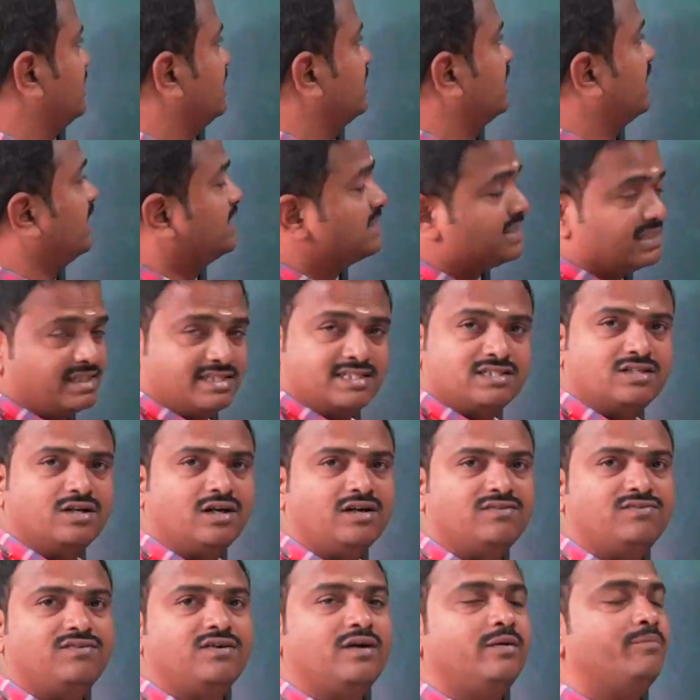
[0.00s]
consists
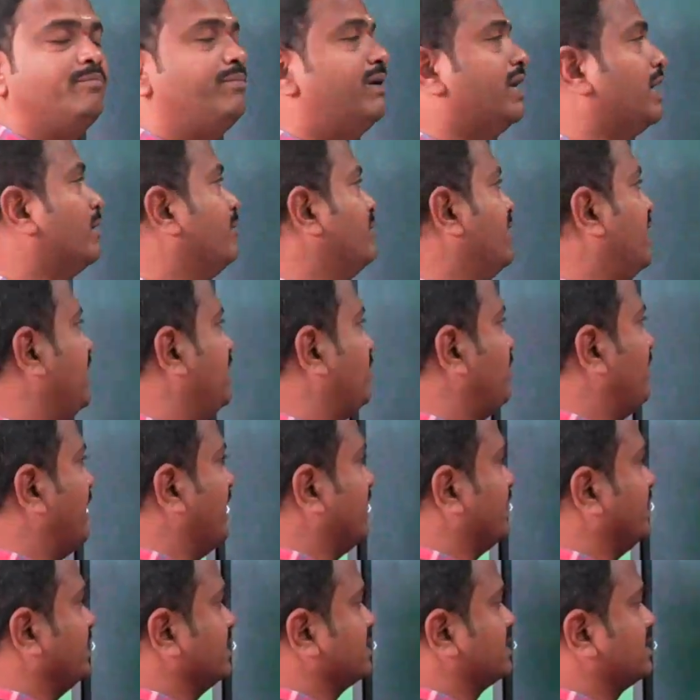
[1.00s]
of permanent
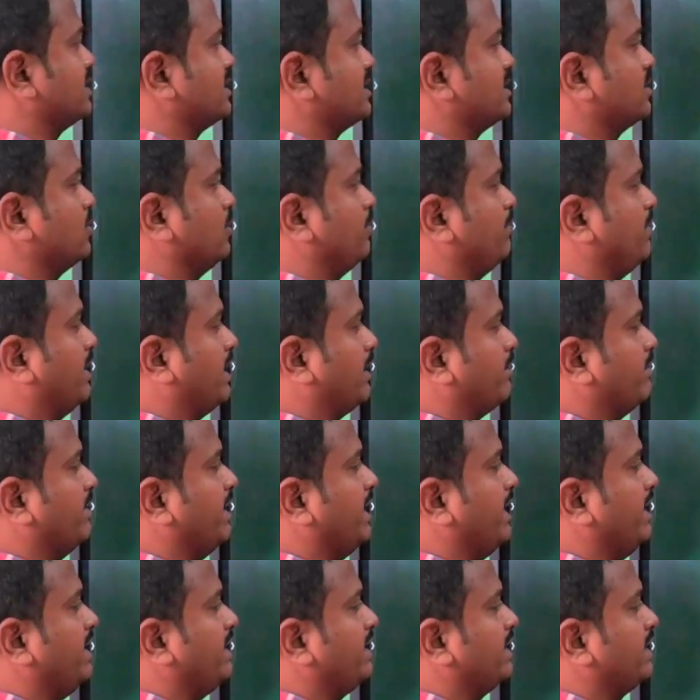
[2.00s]
magnets. So
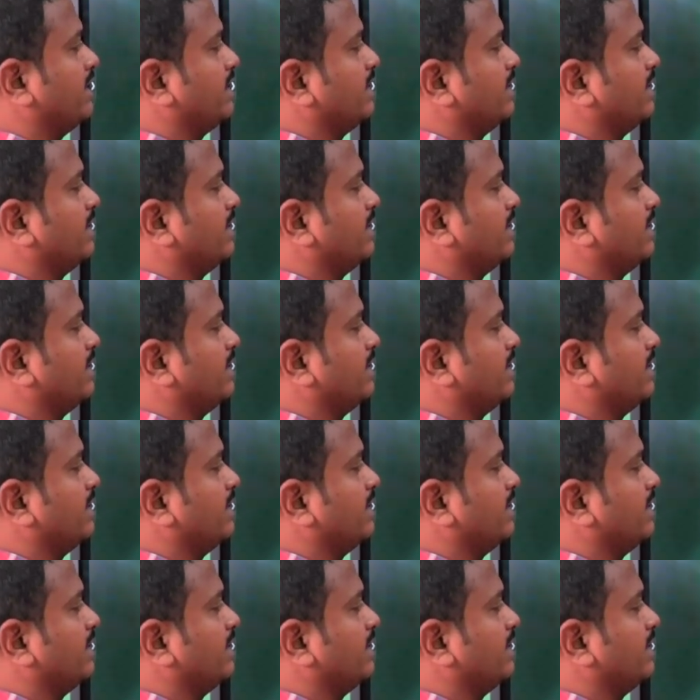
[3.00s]
permanent